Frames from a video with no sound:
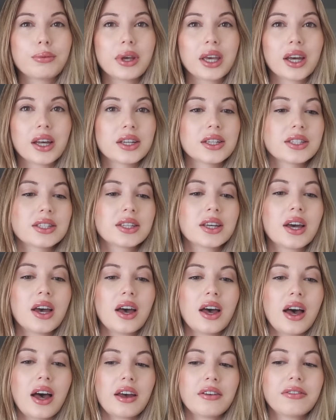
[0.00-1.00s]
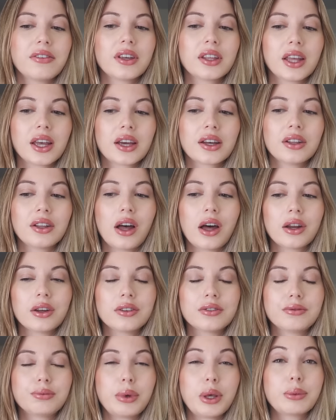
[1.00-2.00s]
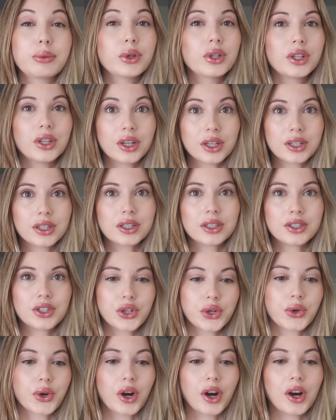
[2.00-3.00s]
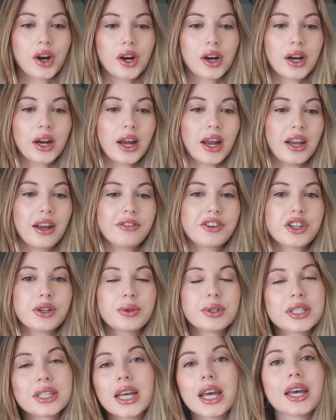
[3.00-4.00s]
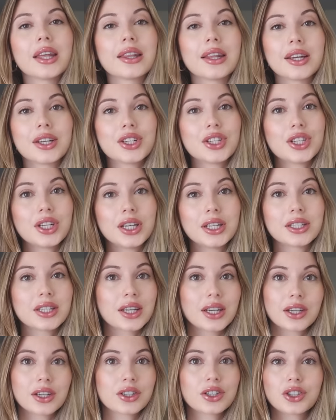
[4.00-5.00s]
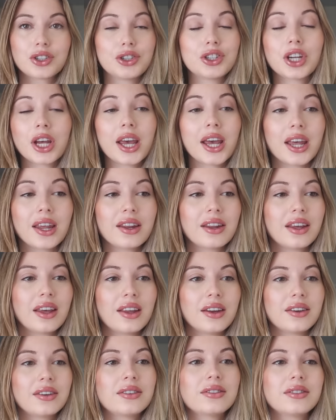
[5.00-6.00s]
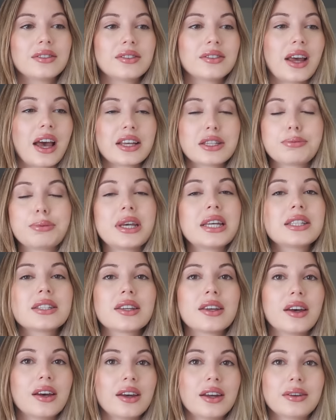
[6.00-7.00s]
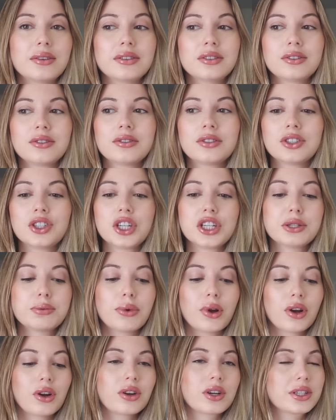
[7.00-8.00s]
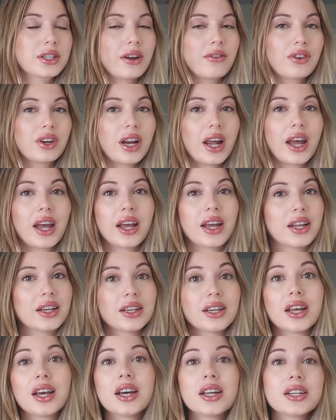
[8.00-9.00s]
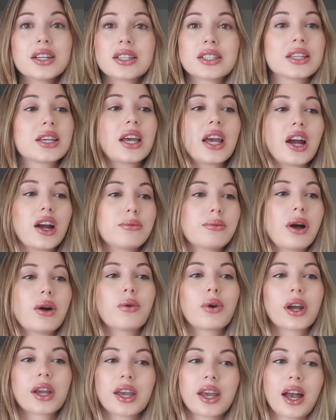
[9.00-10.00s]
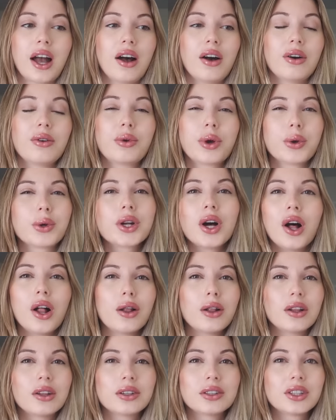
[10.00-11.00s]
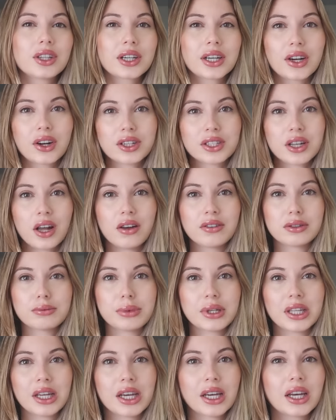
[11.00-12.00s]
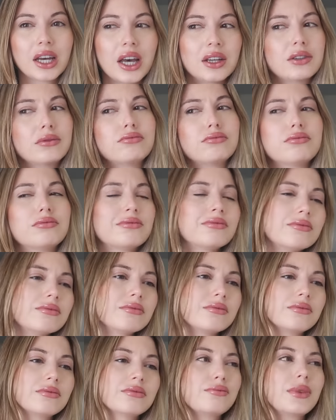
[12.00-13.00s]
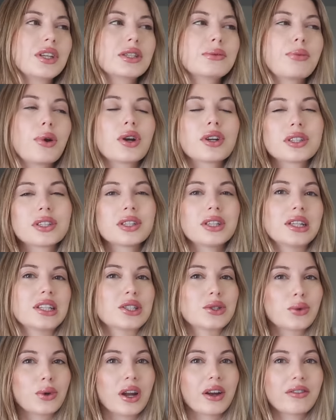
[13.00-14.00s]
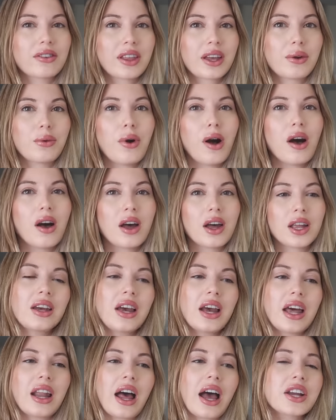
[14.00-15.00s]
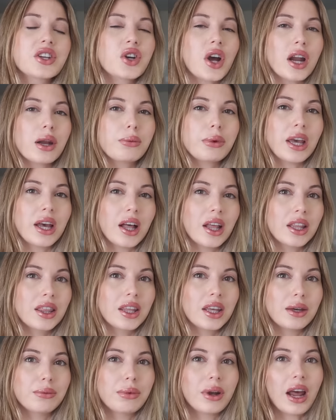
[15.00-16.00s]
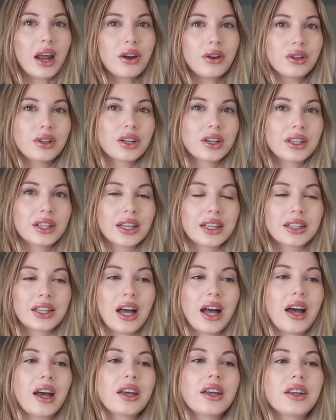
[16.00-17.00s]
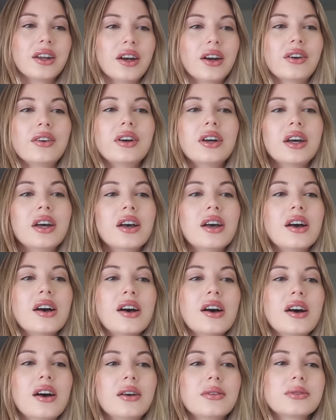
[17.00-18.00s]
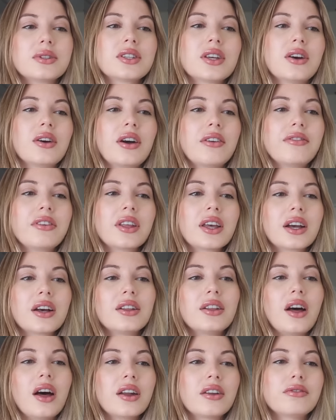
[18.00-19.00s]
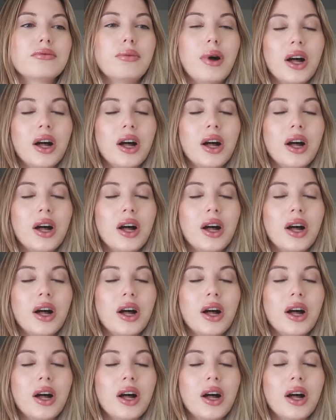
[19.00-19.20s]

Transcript: because I feel like a lot of people look to her and if she was saying that she eats like shit and has pizza and cheeseburgers every day and doesn't care about working out, we would all look at ourselves and be like, hmm, this person eats whatever they want. And I try to be healthy, but I don't look like that, you know? Um, so I feel like a lot of